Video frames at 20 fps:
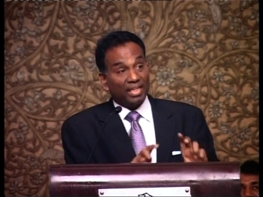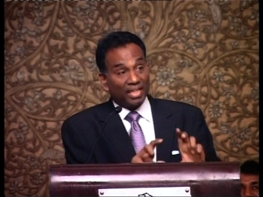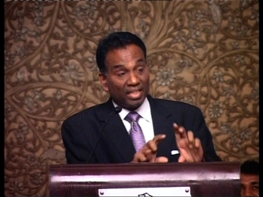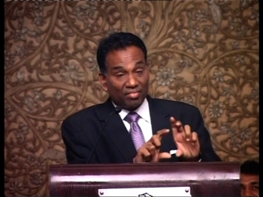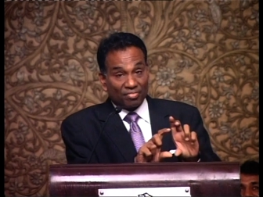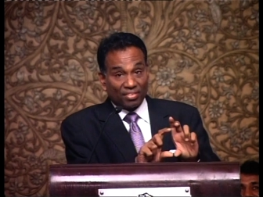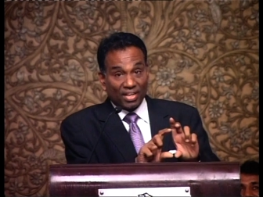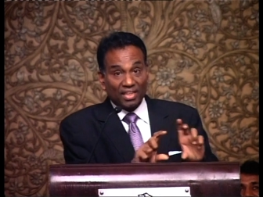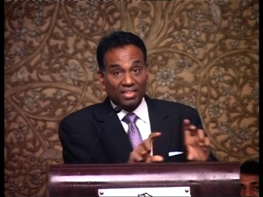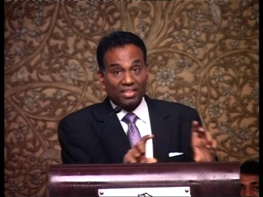In
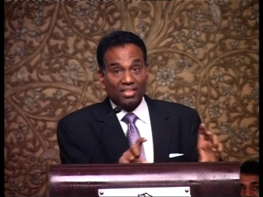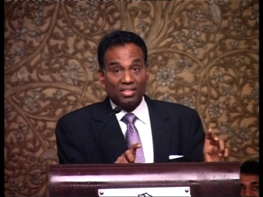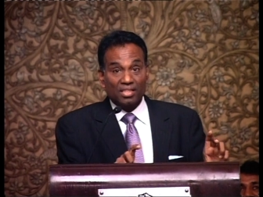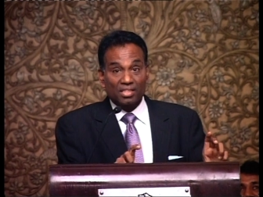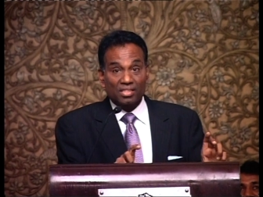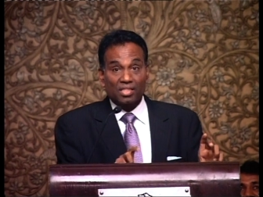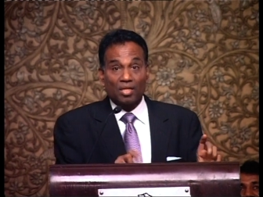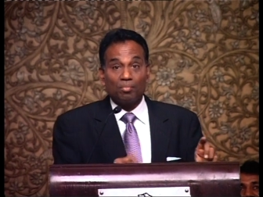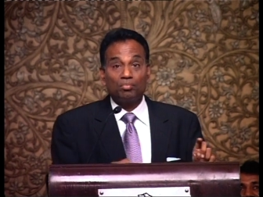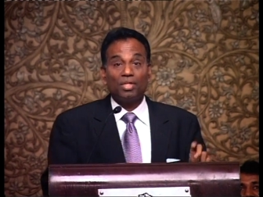fact, in the
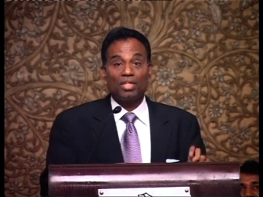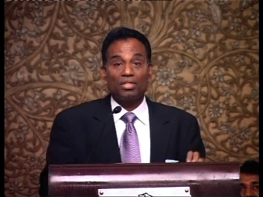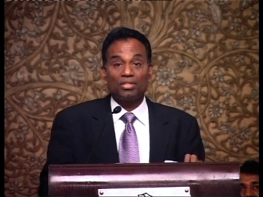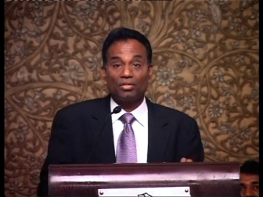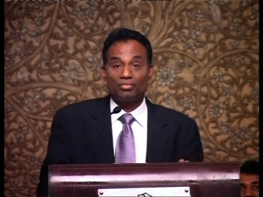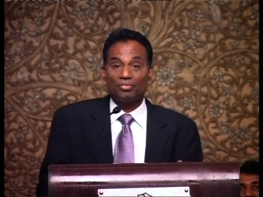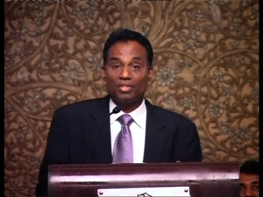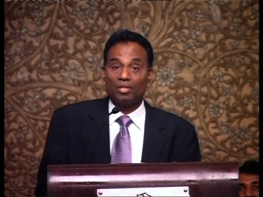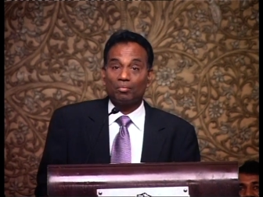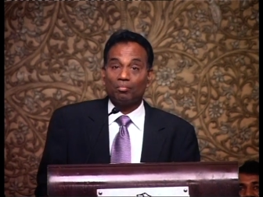subject
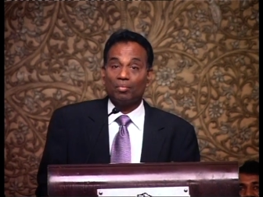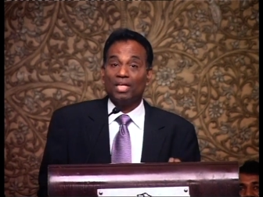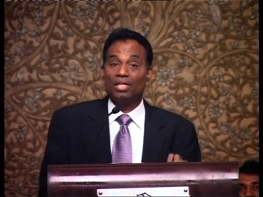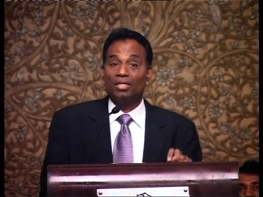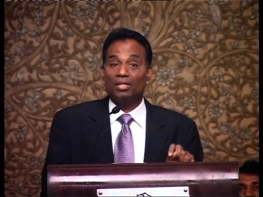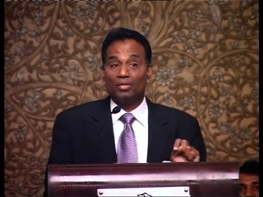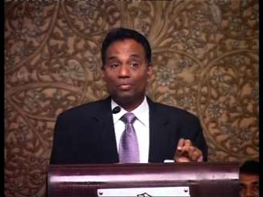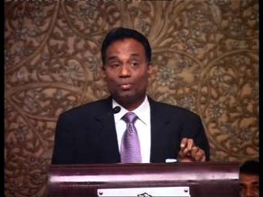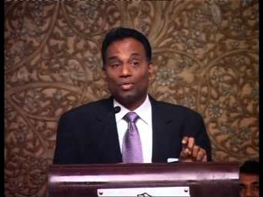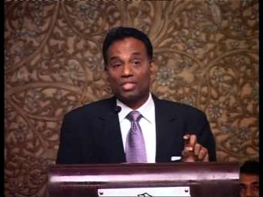of that
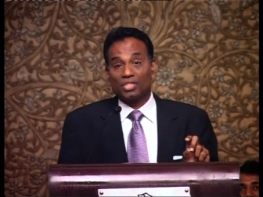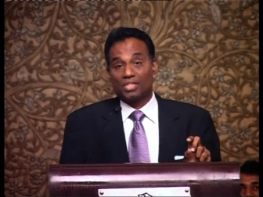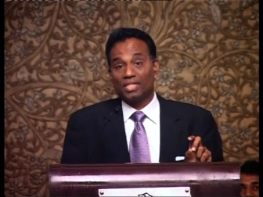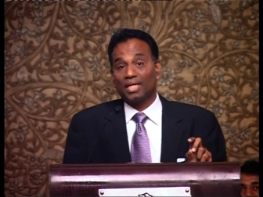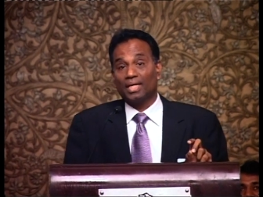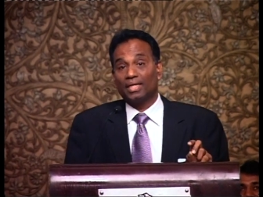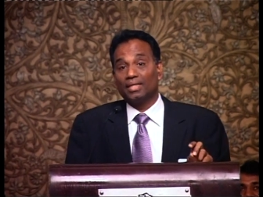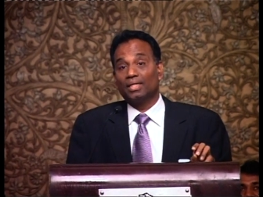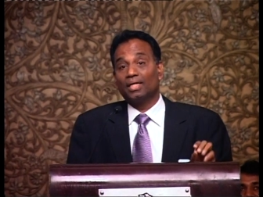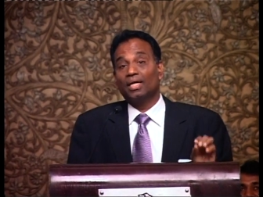mail, it was
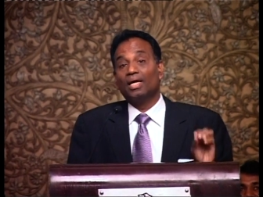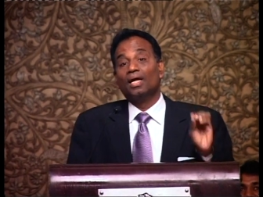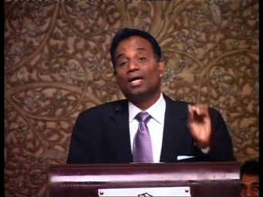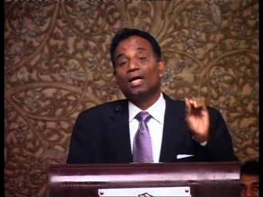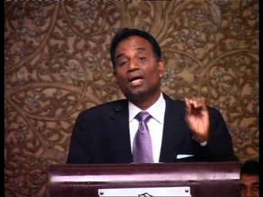said